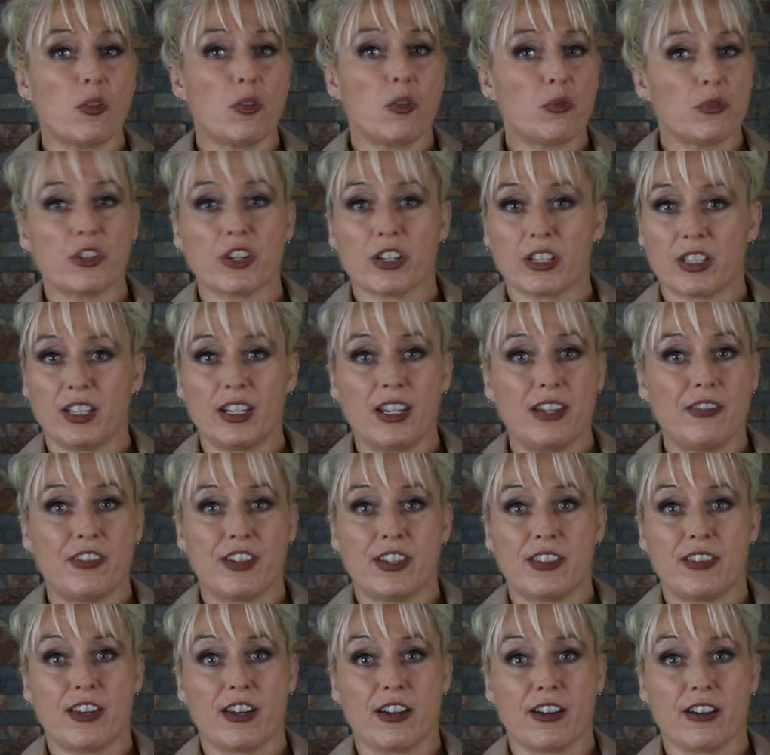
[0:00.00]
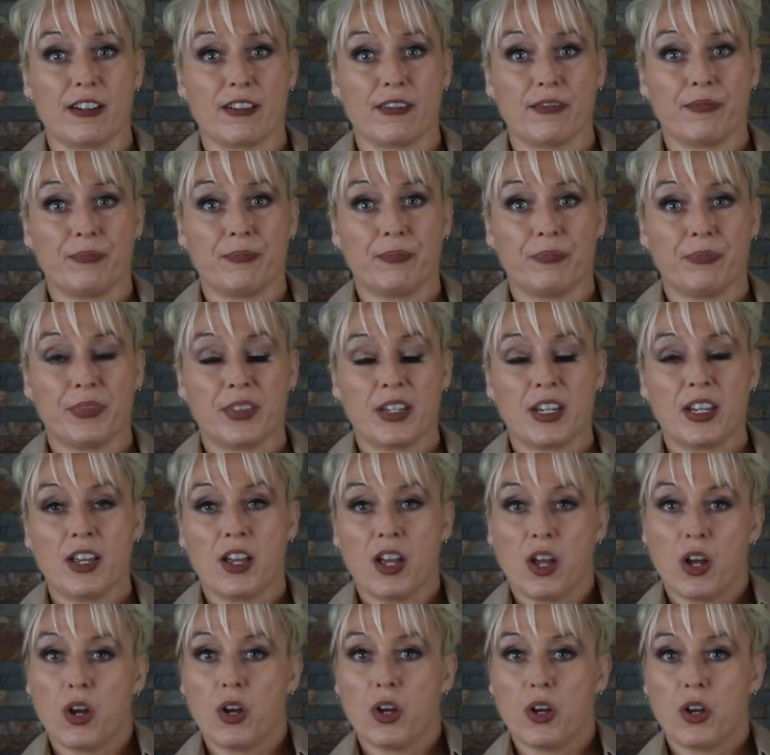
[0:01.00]
Don't just leave you there.
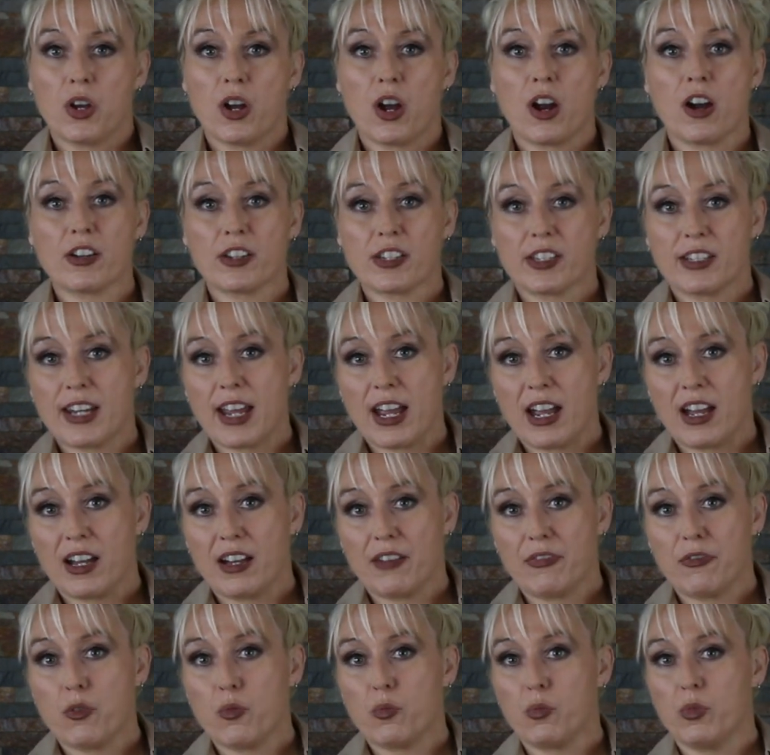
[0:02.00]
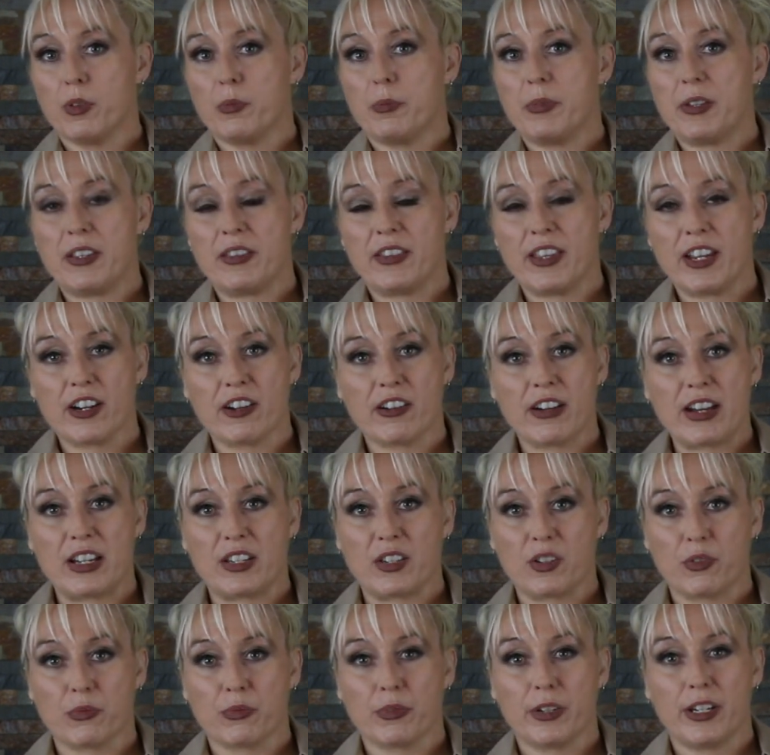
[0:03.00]
Our staff will be there
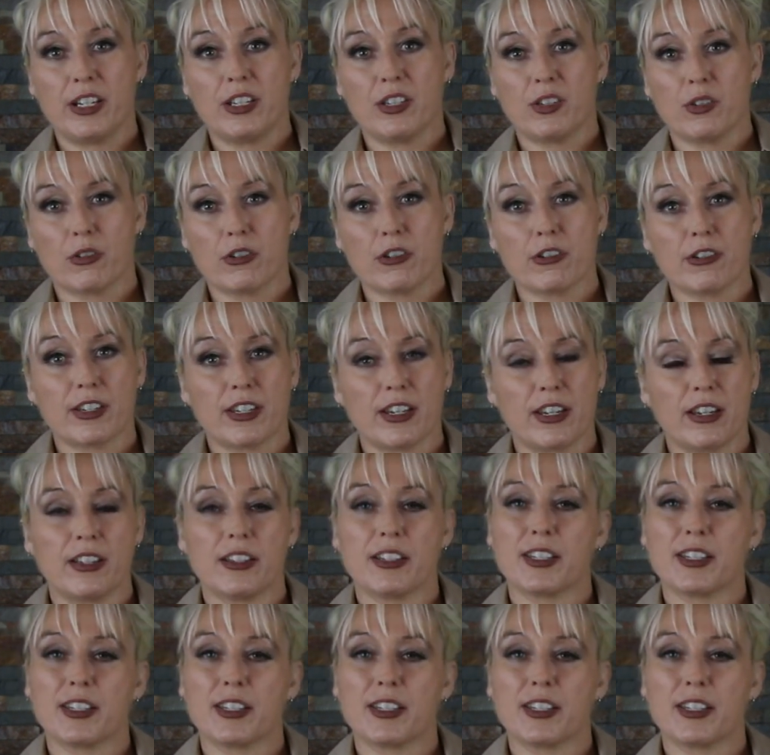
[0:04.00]
as a resource,